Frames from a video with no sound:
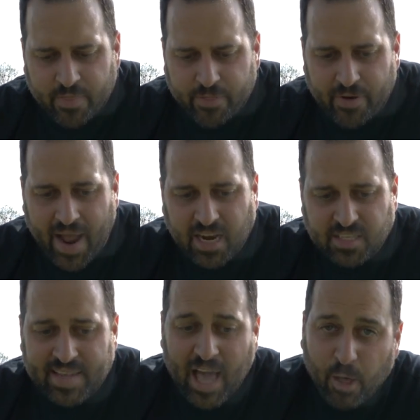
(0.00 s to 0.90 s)
they're
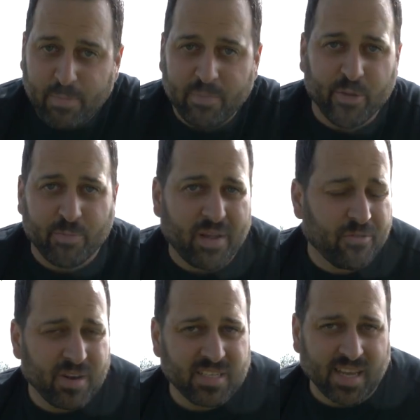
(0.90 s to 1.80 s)
actually helping me with my
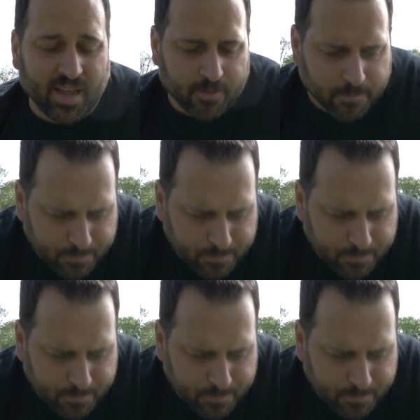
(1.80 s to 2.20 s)
freestyle.